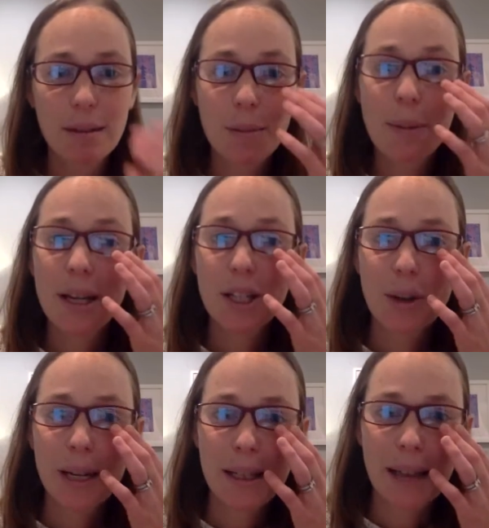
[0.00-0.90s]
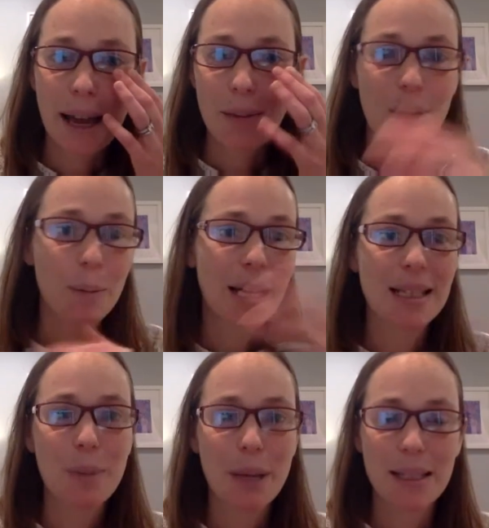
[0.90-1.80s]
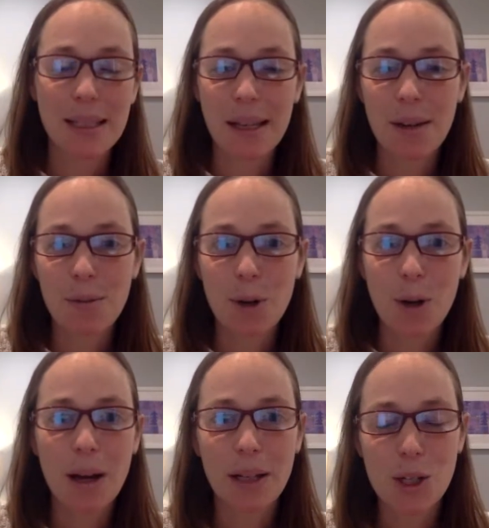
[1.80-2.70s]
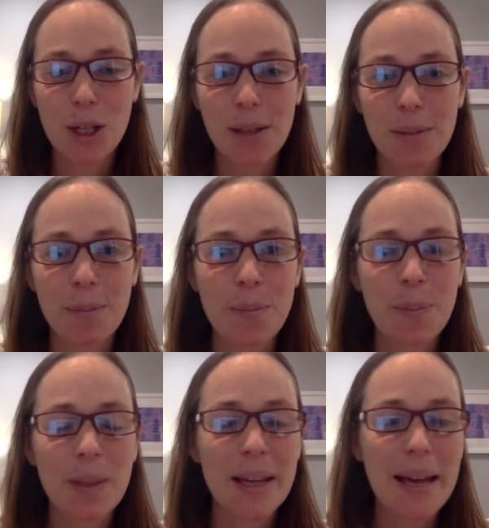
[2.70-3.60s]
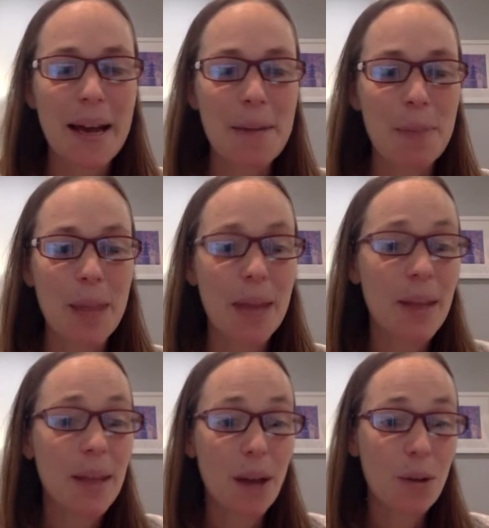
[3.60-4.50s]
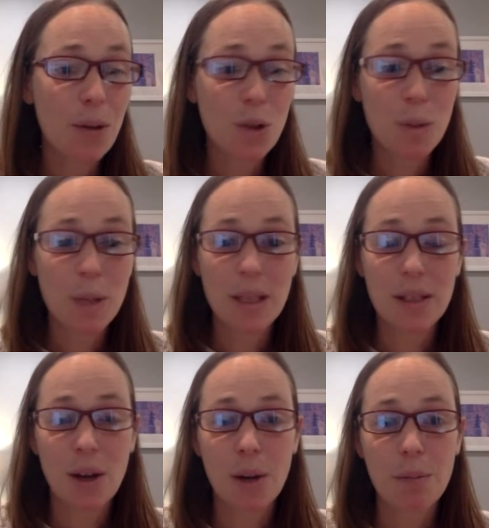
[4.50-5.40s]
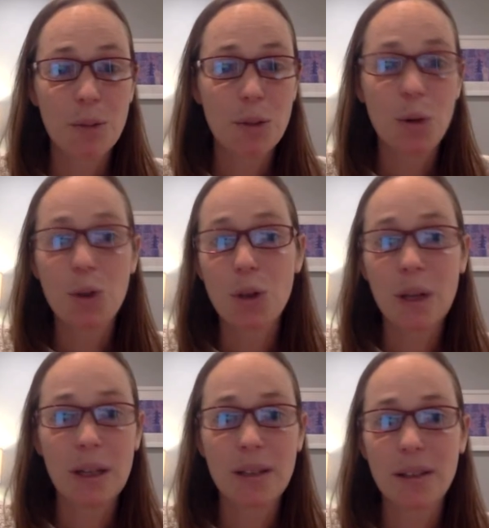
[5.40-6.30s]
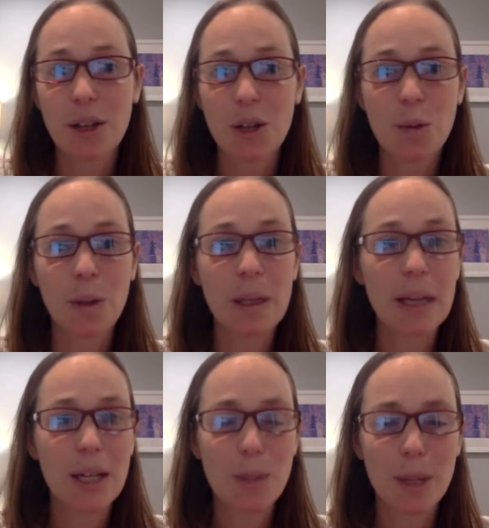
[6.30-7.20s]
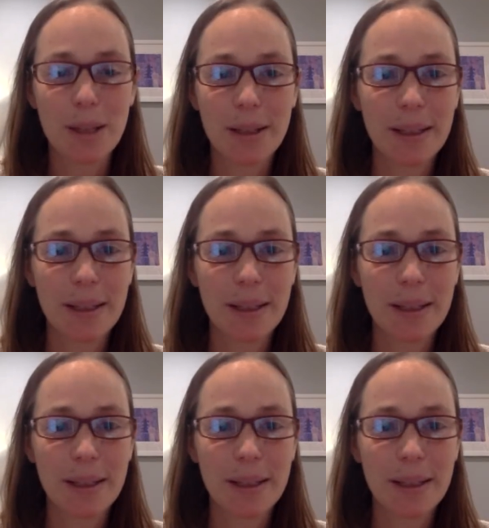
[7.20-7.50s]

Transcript: the mediterranean diet probably has the best data for cognition um, and then the other two pieces are social and intellectual engagement